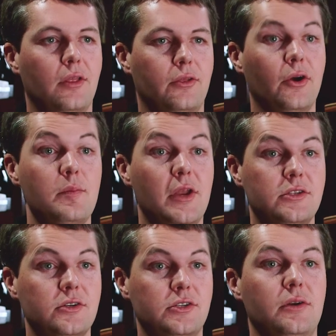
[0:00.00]
30
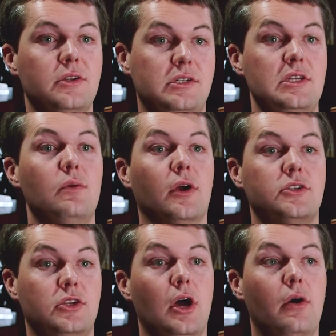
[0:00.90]
minutes or to see where
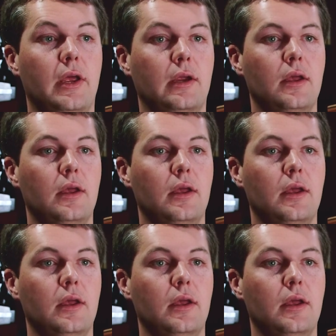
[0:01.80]
it's going.